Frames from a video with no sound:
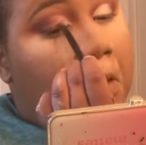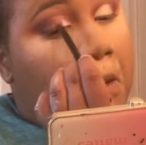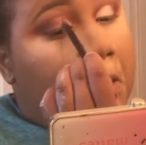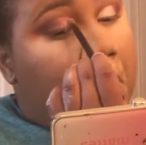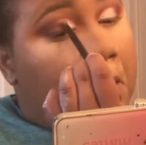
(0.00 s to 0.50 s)

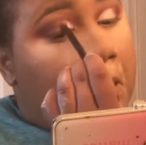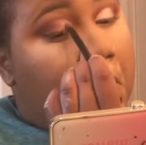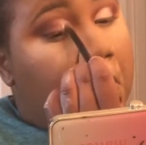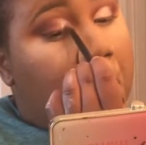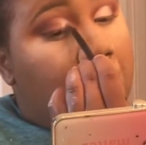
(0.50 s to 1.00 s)
And I thought
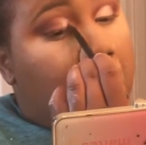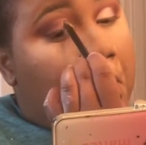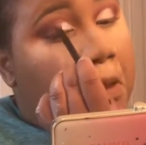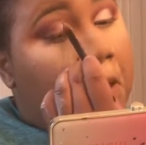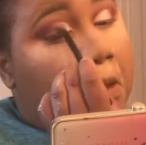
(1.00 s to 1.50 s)
this would just
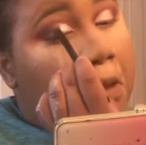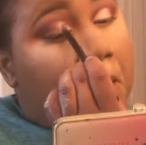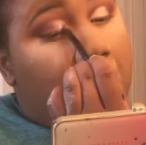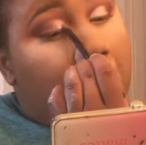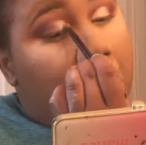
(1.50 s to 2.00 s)
be a nice,